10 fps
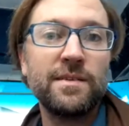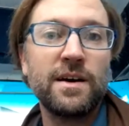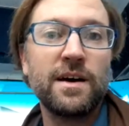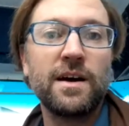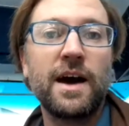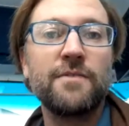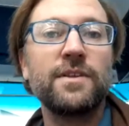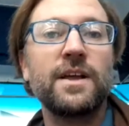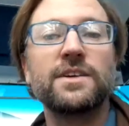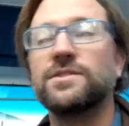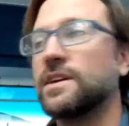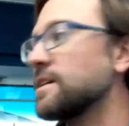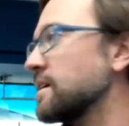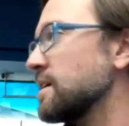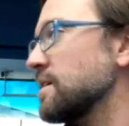half electric
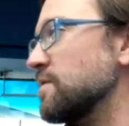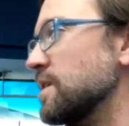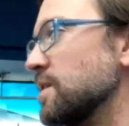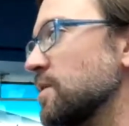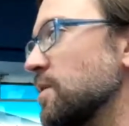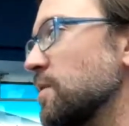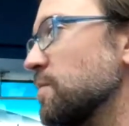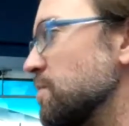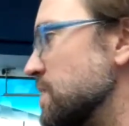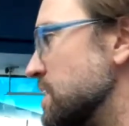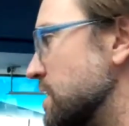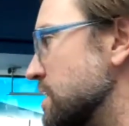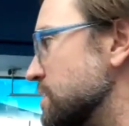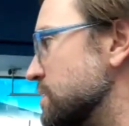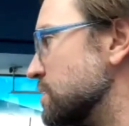vehicle,
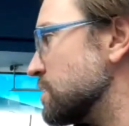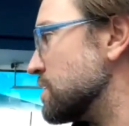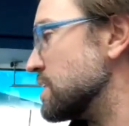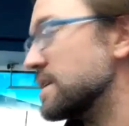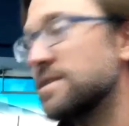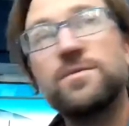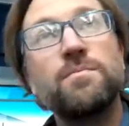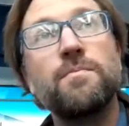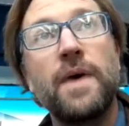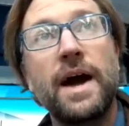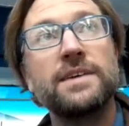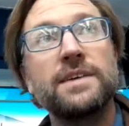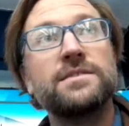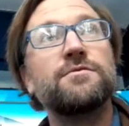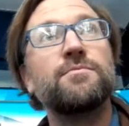because this
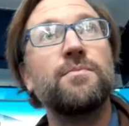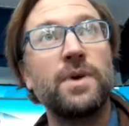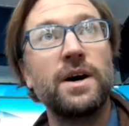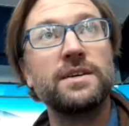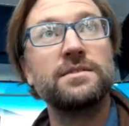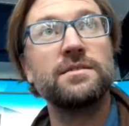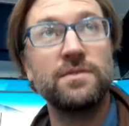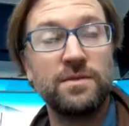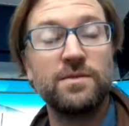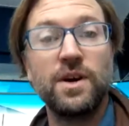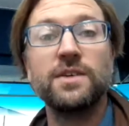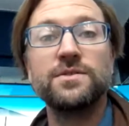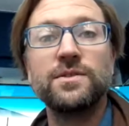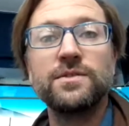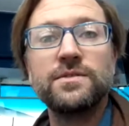massive bus
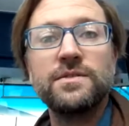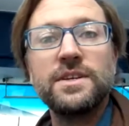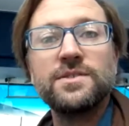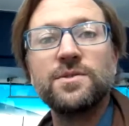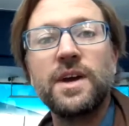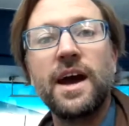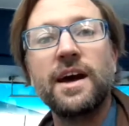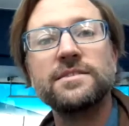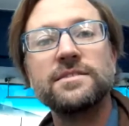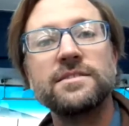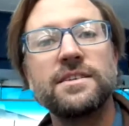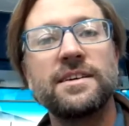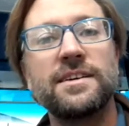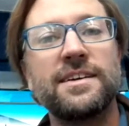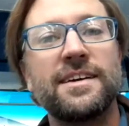guzzles diesel gas.
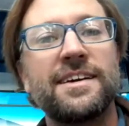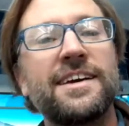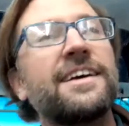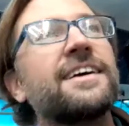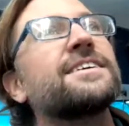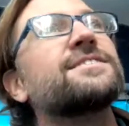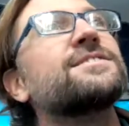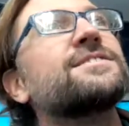So,